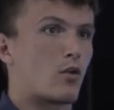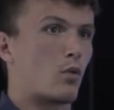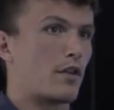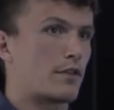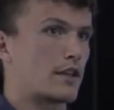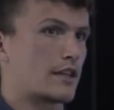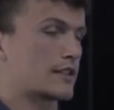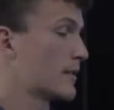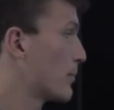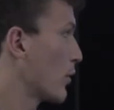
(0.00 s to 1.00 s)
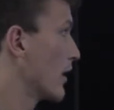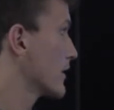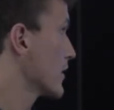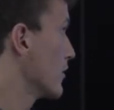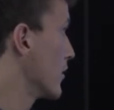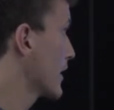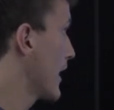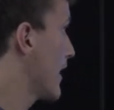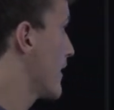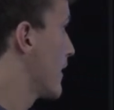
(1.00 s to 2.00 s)
one thing that's important to look
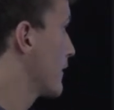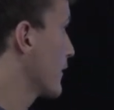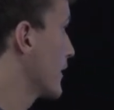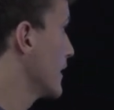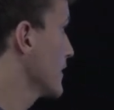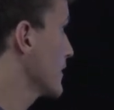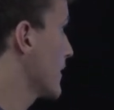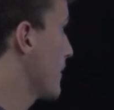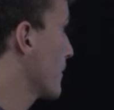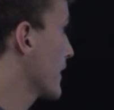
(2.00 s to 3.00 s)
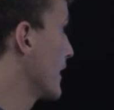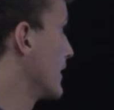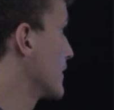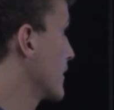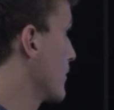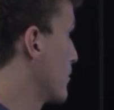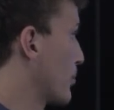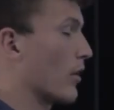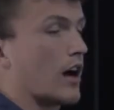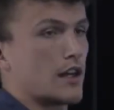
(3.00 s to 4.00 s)
at for this is
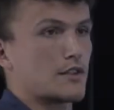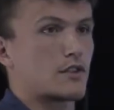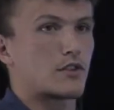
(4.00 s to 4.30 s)
bronze.